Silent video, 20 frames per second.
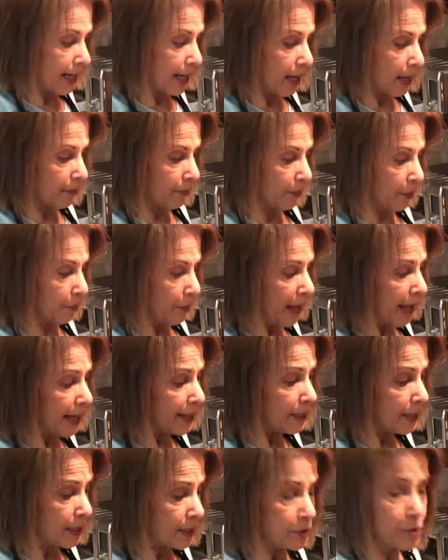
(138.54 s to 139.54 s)
now the
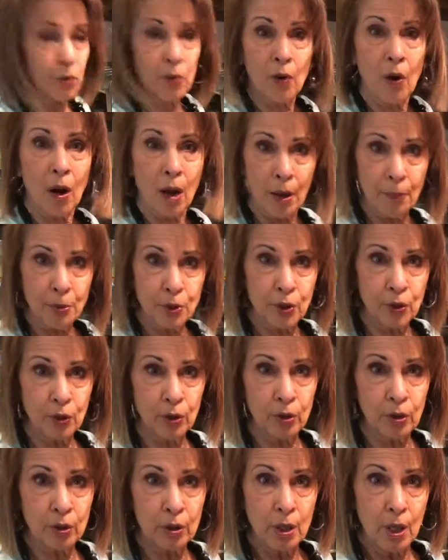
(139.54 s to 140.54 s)
pine nuts are
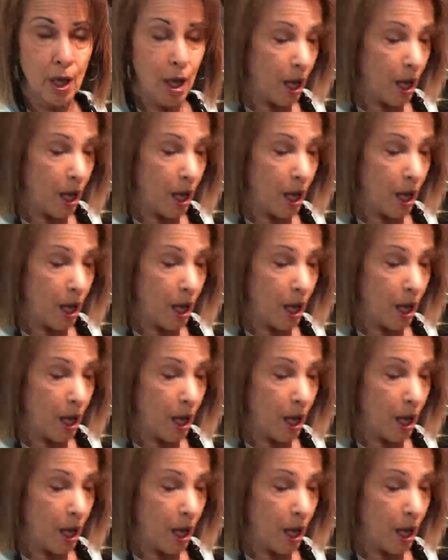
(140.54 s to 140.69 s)
optional.